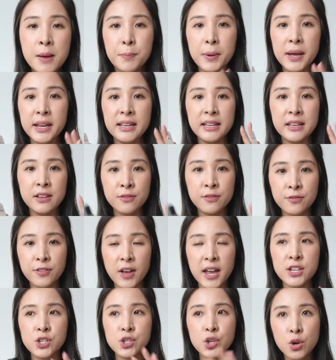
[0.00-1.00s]
But if
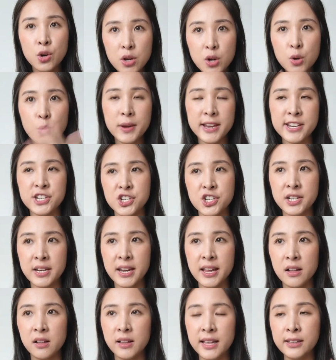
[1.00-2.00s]
I took away
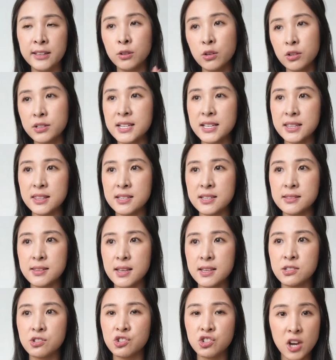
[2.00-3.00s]
Chanel and looked at this
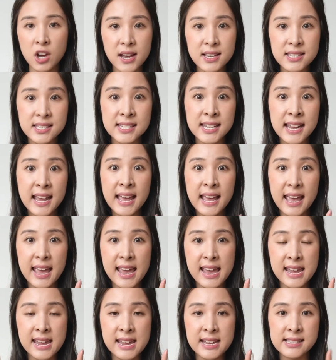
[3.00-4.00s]
as just
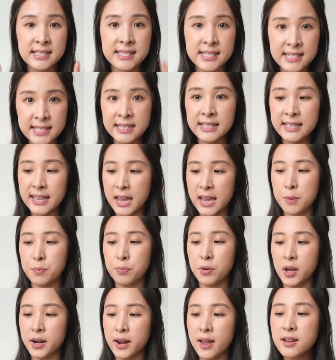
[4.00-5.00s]
a skincare
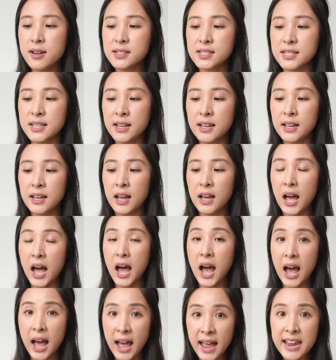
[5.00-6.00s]
product,
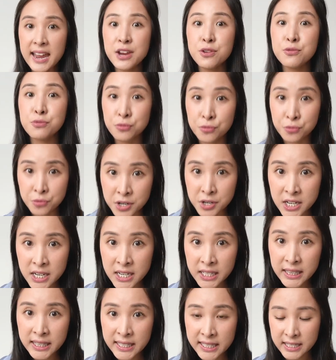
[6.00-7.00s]
I
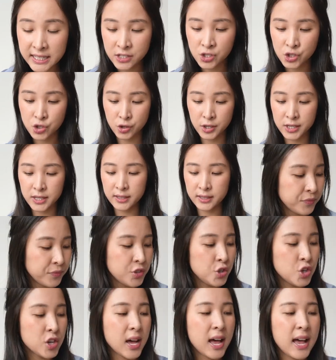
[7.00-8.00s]
really enjoyed it.
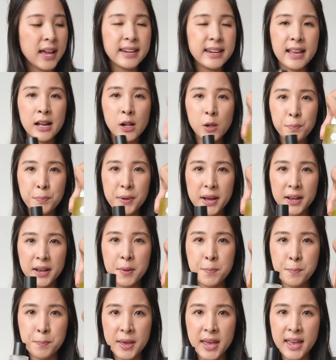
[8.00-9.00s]
You can't help but
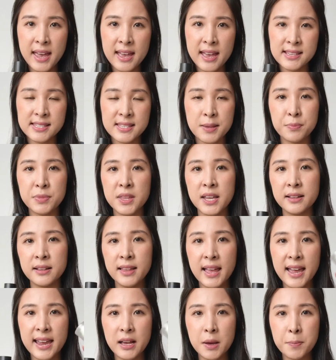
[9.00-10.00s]
compare something
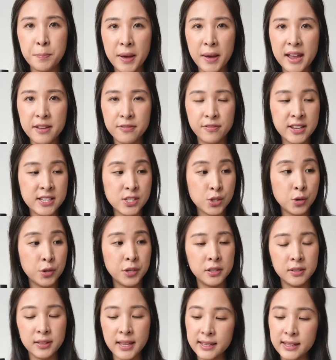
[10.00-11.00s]
like a biface
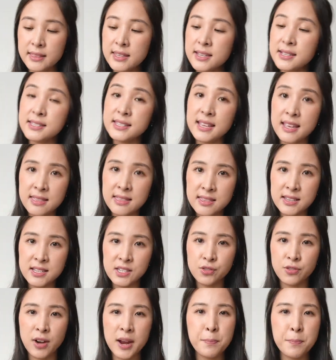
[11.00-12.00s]
oil like this and
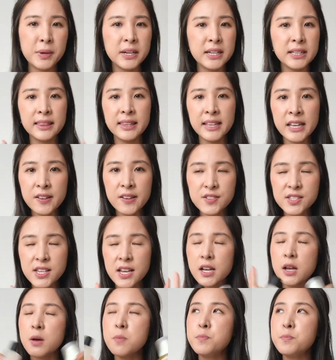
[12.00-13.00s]
this, right? But it leaves
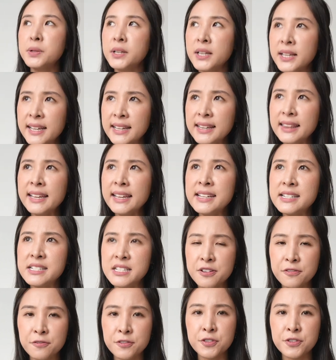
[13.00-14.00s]
a completely
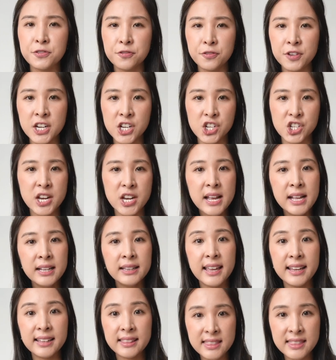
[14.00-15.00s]
different finish.
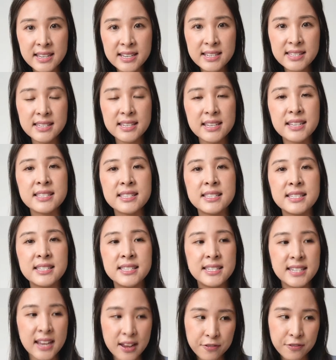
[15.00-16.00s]
Like this is
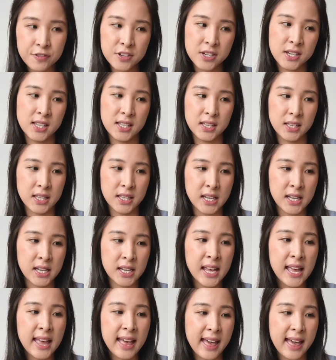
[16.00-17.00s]

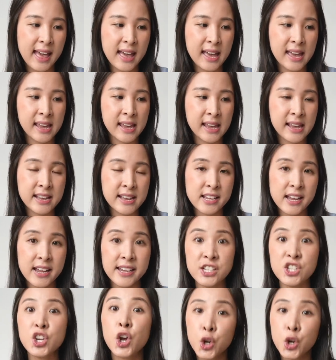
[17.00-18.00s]
definitely a,
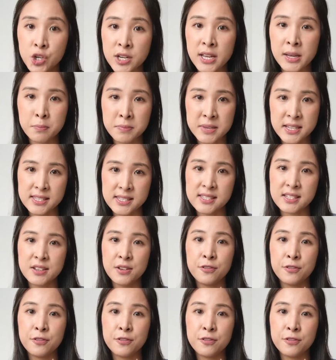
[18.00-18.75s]
a toning mist.